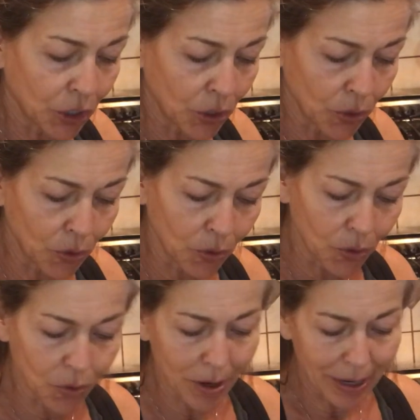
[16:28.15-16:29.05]

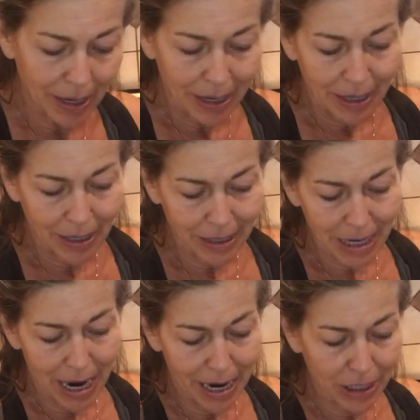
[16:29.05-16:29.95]
too
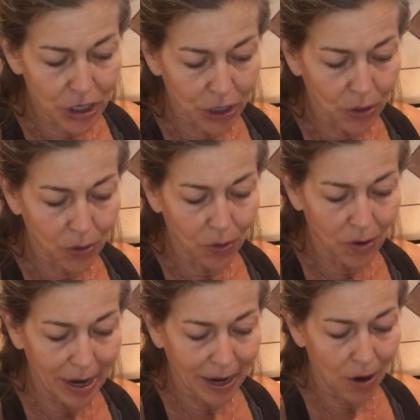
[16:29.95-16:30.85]
tied to,
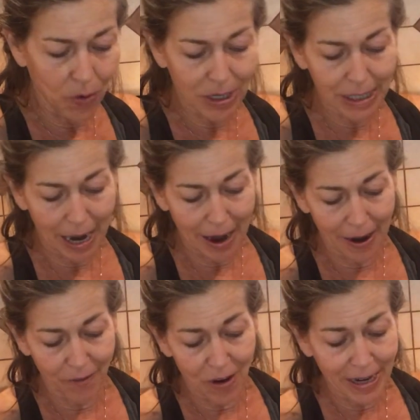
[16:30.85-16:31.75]
like, oh,
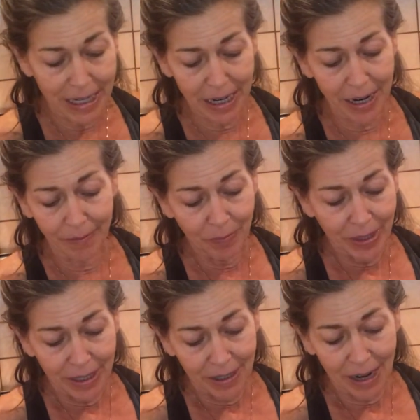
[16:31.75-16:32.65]
if I did
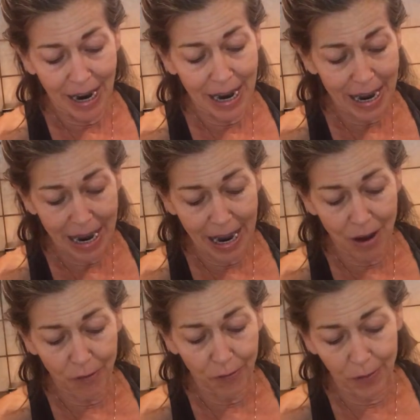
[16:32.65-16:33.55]
a
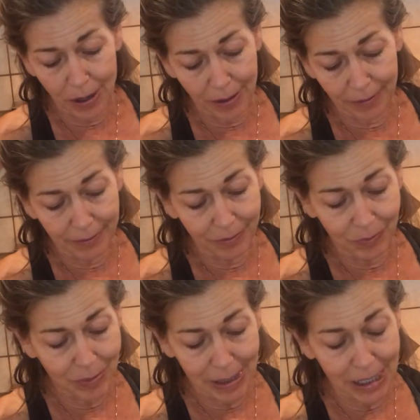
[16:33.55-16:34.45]
half a
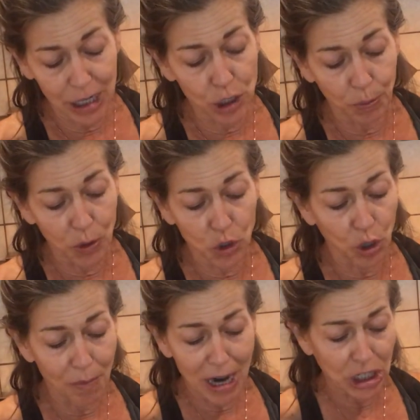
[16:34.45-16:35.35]
teaspoon
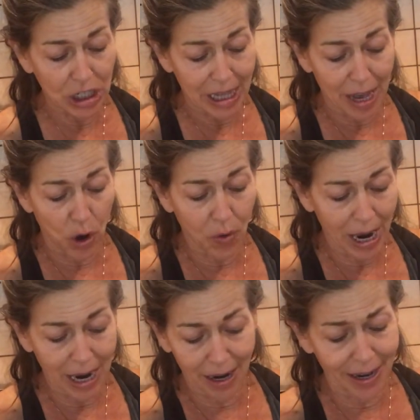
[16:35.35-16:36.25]
too much, is that
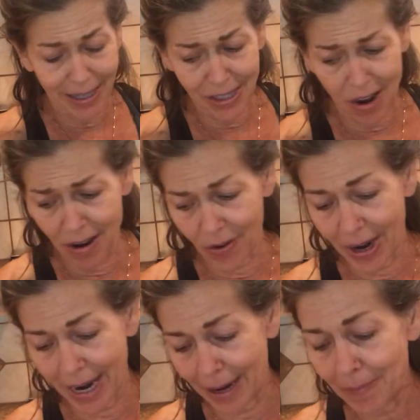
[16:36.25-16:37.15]
okay? Like, it's all
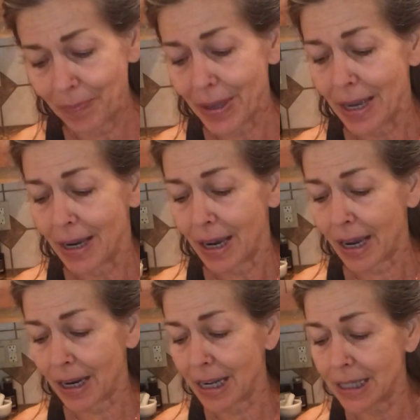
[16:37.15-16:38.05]
okay.
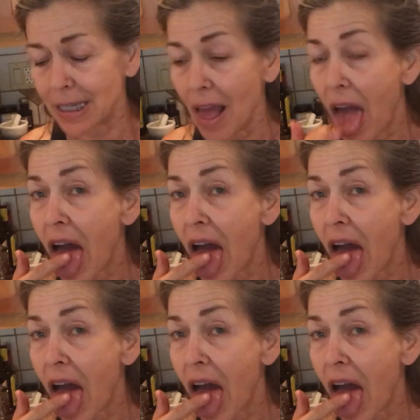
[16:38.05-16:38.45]
And let's